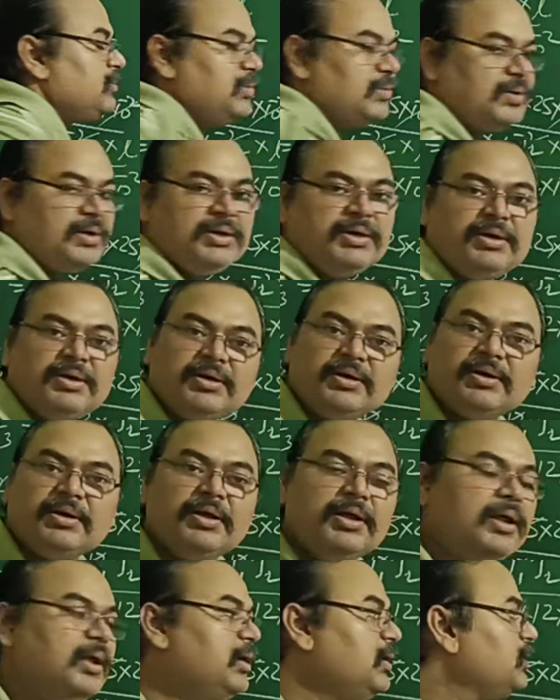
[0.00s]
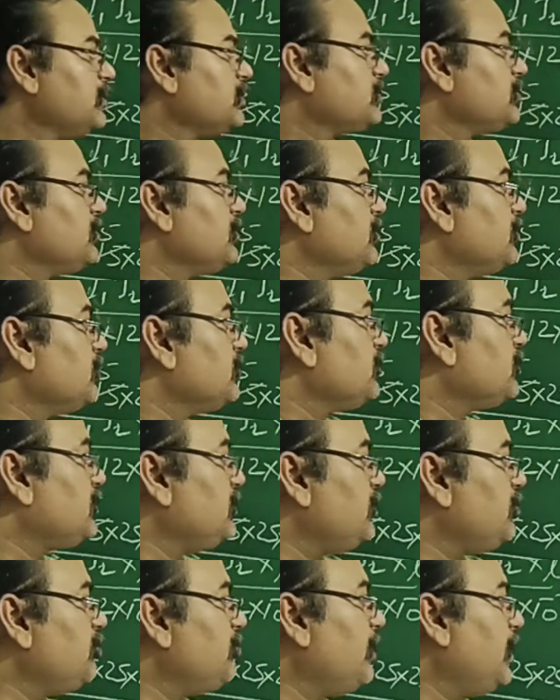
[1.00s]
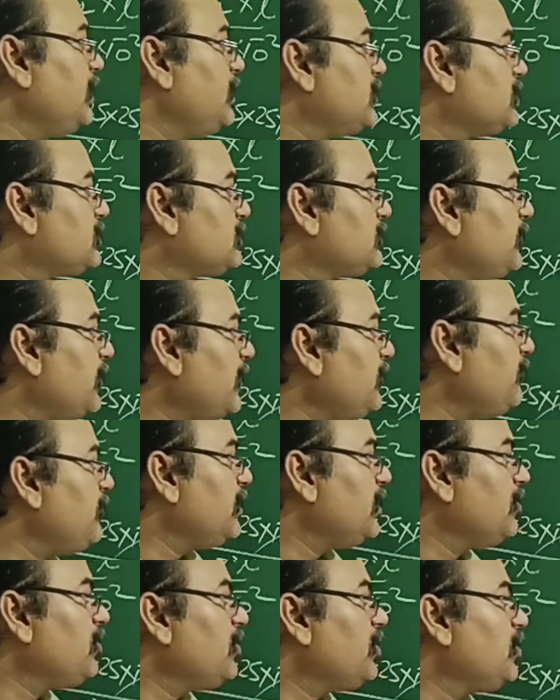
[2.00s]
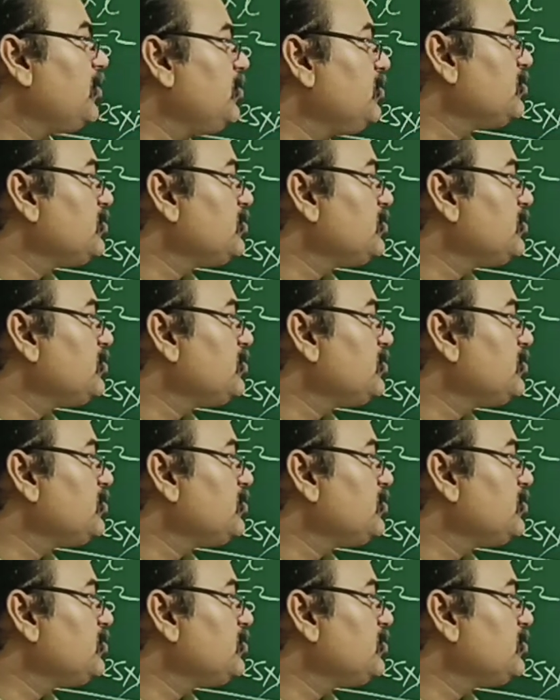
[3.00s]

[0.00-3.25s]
Okay. So 0 minus 5 we cannot do.